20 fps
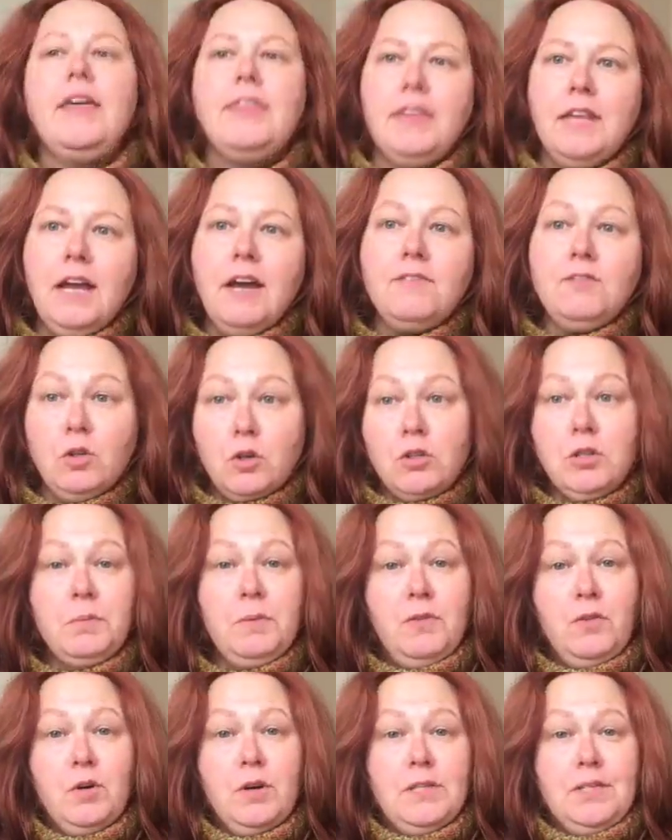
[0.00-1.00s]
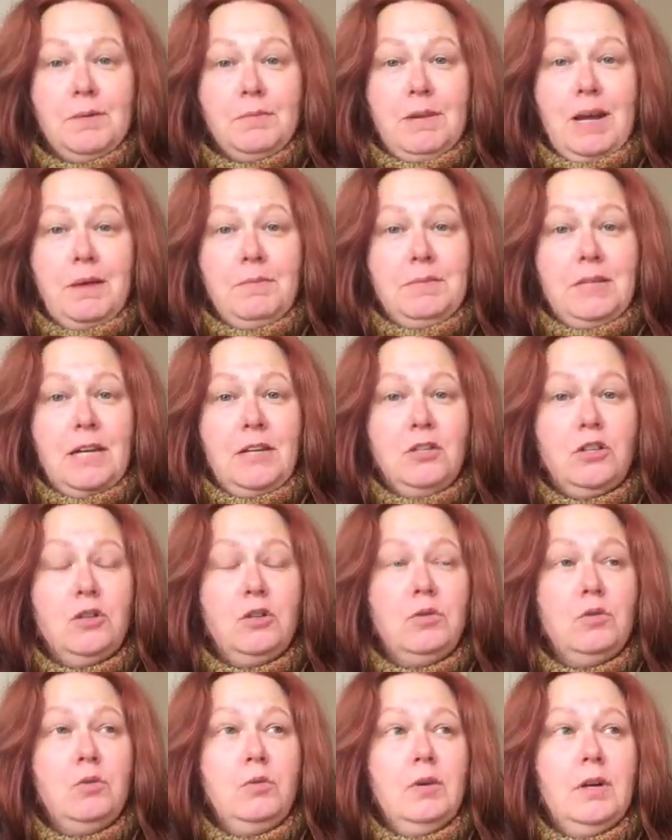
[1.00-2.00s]
think I've told you before, sometimes I
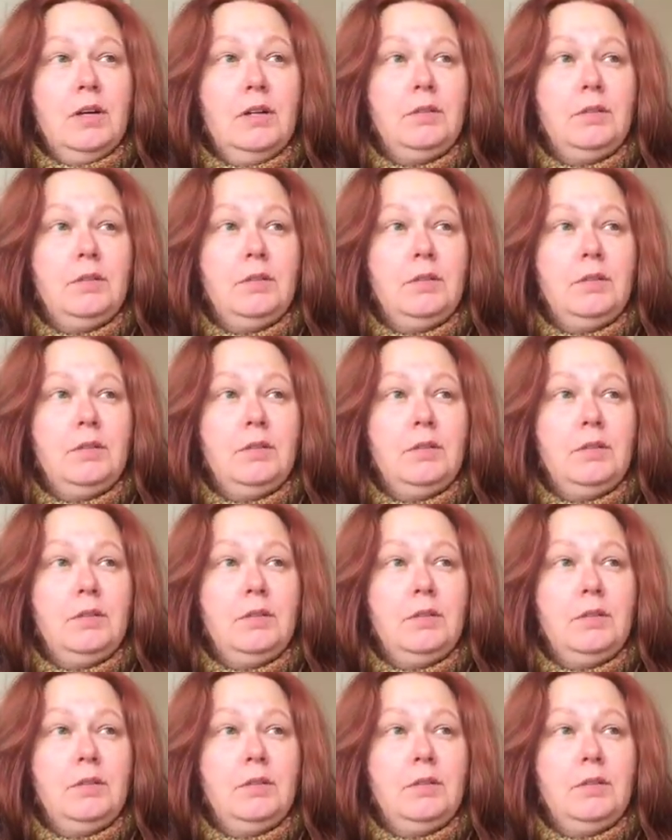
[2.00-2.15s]
do